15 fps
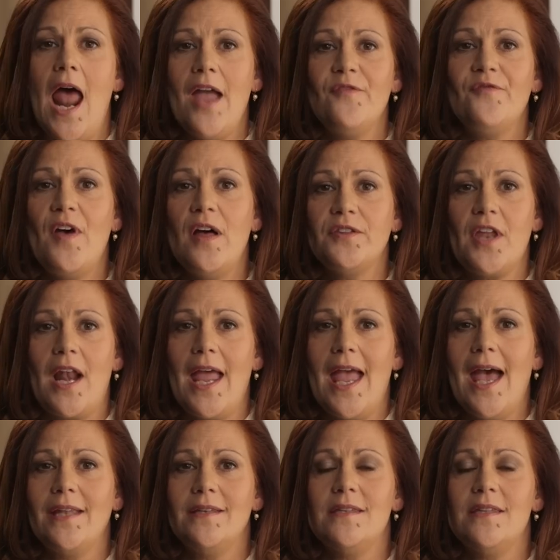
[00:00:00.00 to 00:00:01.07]
I felt that I
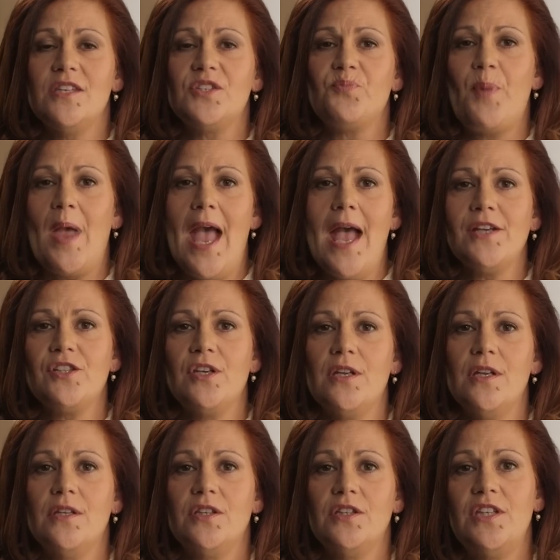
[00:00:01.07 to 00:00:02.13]
had this passion
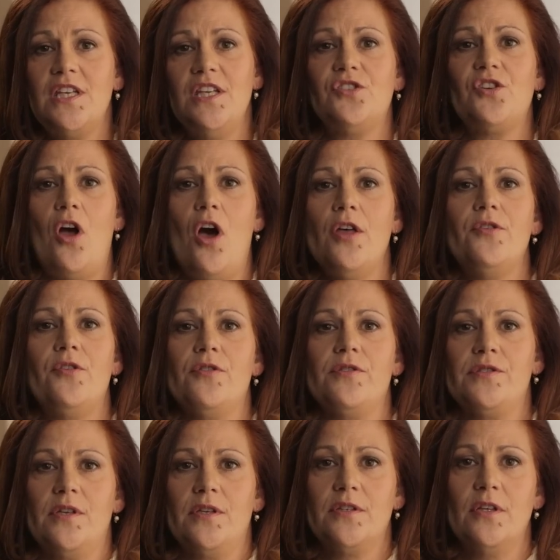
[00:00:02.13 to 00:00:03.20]
to teach
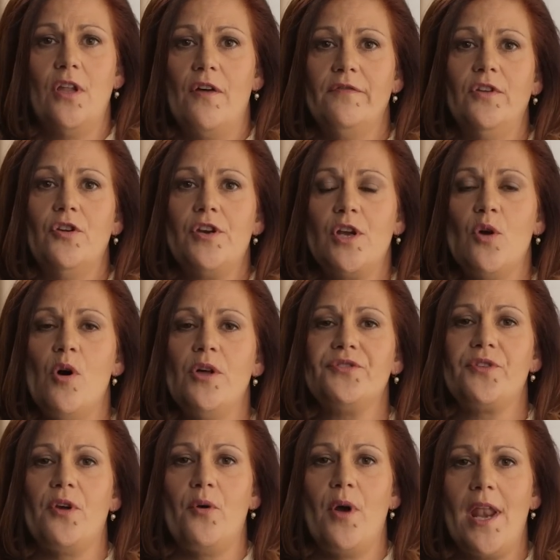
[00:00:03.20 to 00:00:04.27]
others to love learning
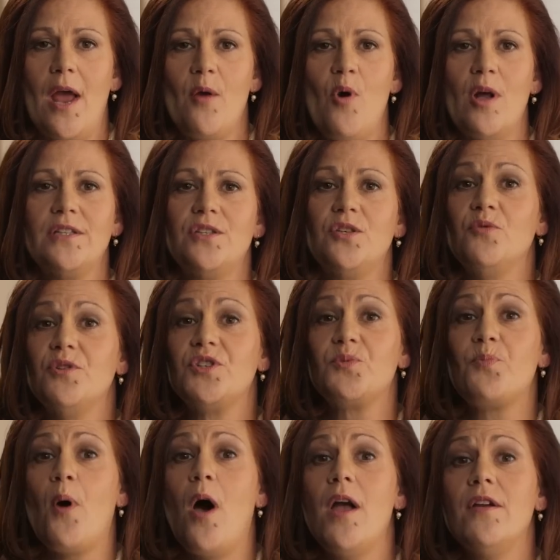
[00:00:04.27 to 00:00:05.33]
also, and I wanted to
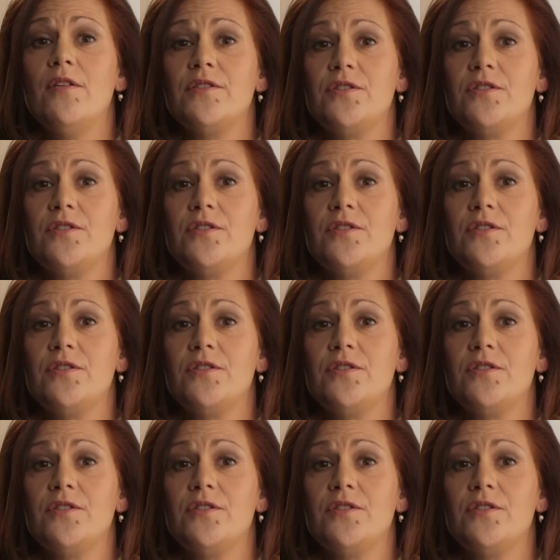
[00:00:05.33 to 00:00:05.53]
inspire